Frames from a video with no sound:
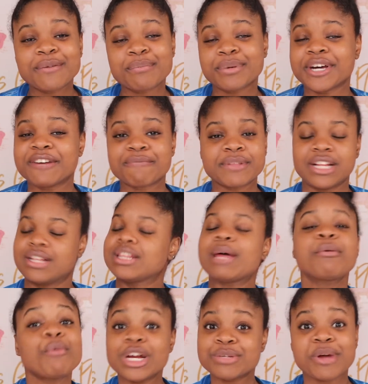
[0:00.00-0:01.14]
But let me
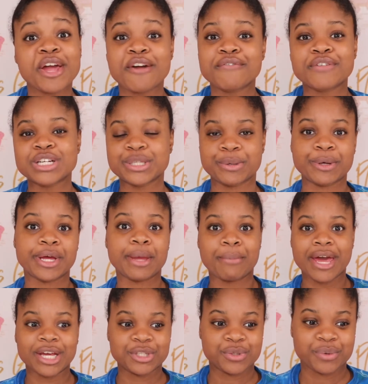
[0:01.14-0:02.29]
wash my hair first and I'll get
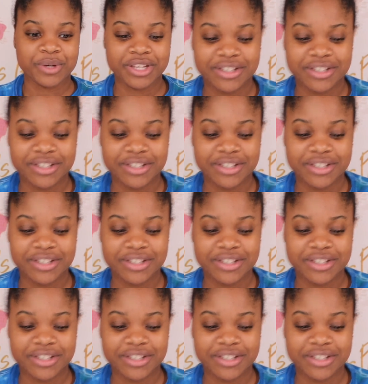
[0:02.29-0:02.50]
back into it.